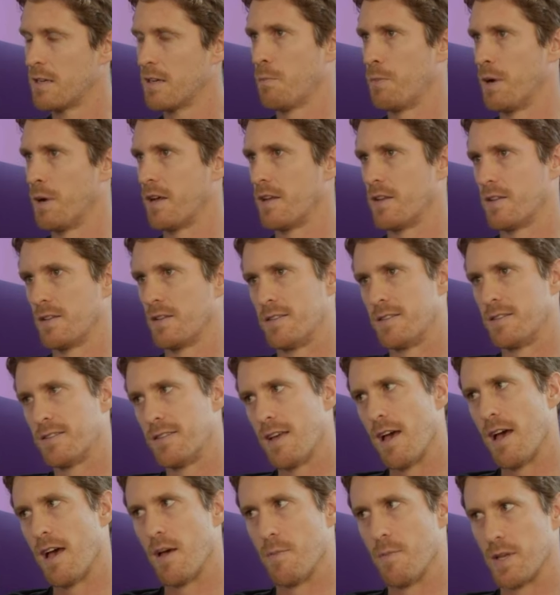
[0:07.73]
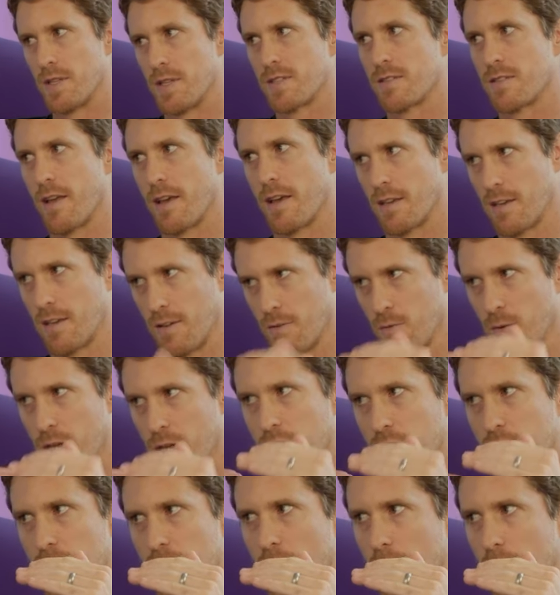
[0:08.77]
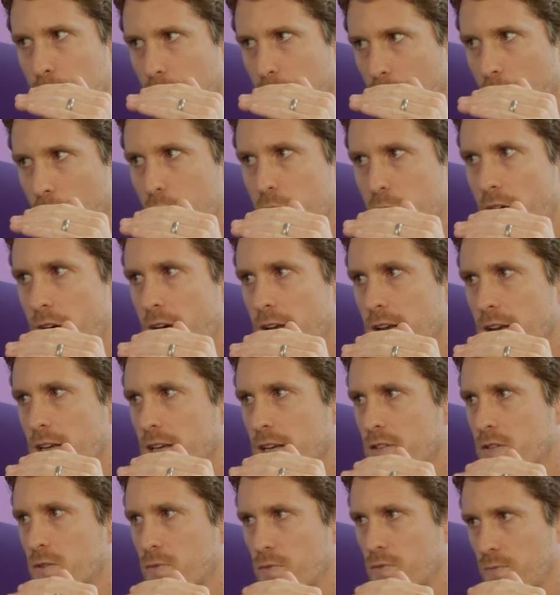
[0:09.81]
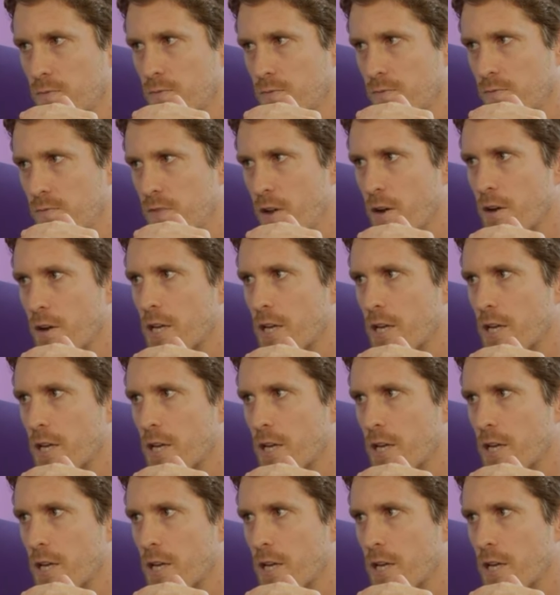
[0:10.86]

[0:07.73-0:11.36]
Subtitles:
but damn, it's like once you get below that, it's very